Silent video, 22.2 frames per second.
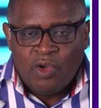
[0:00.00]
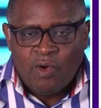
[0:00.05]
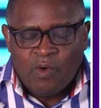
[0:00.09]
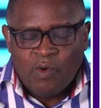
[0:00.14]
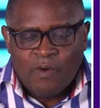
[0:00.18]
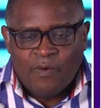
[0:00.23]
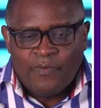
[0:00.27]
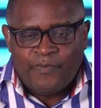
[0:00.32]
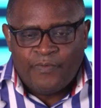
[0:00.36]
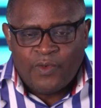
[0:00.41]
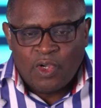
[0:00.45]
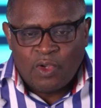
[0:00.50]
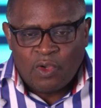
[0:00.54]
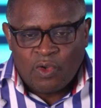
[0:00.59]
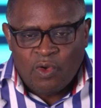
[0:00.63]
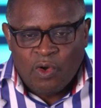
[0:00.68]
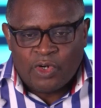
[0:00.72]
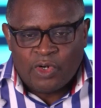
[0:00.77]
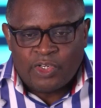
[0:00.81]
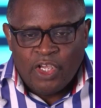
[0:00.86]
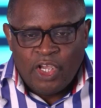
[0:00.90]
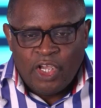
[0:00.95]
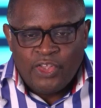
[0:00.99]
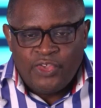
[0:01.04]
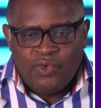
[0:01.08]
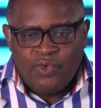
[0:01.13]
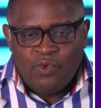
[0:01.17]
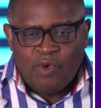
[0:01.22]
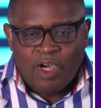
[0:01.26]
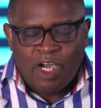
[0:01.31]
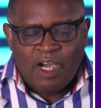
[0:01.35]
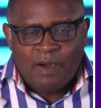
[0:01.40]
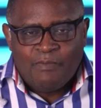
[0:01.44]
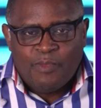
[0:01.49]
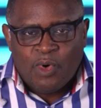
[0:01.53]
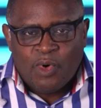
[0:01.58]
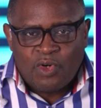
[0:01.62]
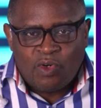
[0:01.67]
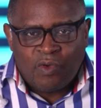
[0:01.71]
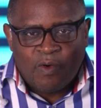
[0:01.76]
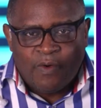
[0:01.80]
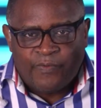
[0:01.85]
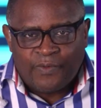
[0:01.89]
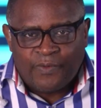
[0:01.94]
of God. You are
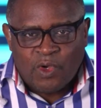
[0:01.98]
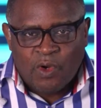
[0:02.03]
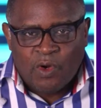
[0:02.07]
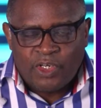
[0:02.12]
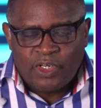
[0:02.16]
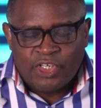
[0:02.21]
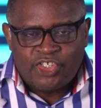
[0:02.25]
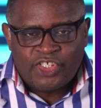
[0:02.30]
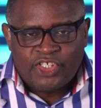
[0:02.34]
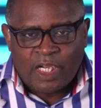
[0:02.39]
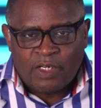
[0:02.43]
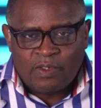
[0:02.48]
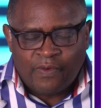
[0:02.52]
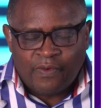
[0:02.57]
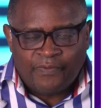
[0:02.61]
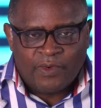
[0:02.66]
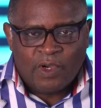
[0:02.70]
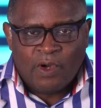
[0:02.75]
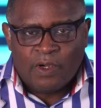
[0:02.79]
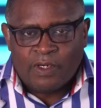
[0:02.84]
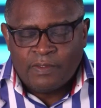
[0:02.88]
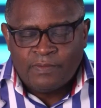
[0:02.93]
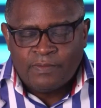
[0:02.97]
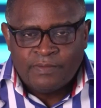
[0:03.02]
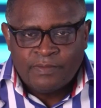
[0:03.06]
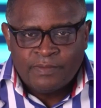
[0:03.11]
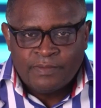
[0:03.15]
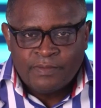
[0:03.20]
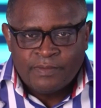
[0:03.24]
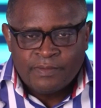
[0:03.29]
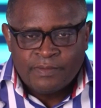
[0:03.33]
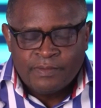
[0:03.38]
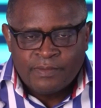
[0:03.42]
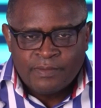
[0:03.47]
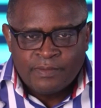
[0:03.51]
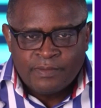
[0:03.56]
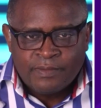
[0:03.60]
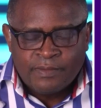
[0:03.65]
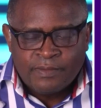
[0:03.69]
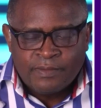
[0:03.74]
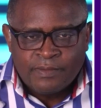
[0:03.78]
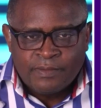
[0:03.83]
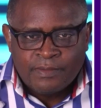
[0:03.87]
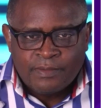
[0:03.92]
born of God, child of God.
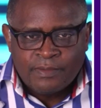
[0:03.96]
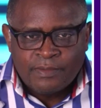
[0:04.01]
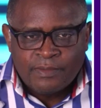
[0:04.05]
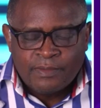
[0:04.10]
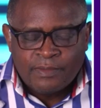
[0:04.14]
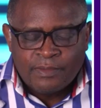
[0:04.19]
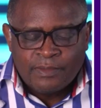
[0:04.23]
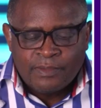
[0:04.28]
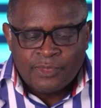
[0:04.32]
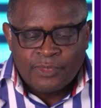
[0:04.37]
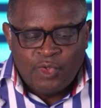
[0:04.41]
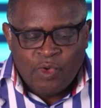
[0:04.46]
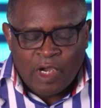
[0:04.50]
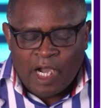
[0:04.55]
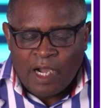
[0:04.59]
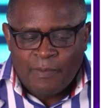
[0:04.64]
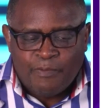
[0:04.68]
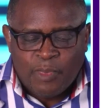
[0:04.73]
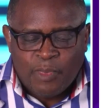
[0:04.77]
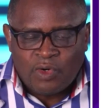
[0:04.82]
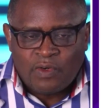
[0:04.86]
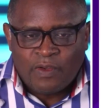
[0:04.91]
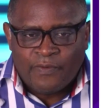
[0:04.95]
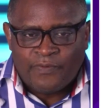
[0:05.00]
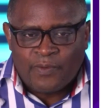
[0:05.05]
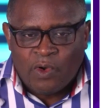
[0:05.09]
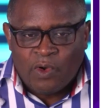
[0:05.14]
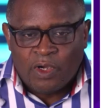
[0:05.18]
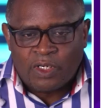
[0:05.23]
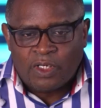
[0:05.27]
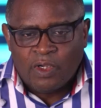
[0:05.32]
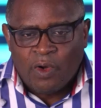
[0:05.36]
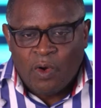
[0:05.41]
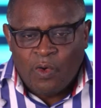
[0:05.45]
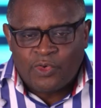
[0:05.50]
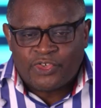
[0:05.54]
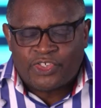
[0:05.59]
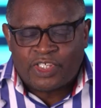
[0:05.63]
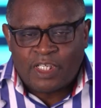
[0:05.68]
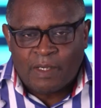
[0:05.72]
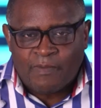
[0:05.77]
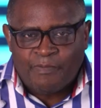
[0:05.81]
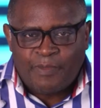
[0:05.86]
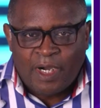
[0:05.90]
You are born of God.
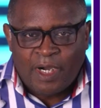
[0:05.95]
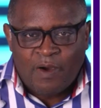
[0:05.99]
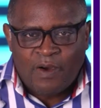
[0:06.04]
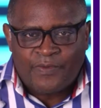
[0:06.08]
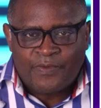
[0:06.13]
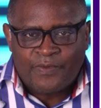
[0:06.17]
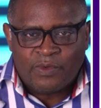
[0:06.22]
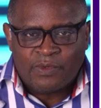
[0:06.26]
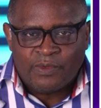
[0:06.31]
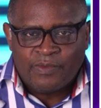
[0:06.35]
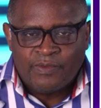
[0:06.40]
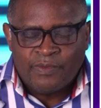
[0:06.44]
Awesome, powerful.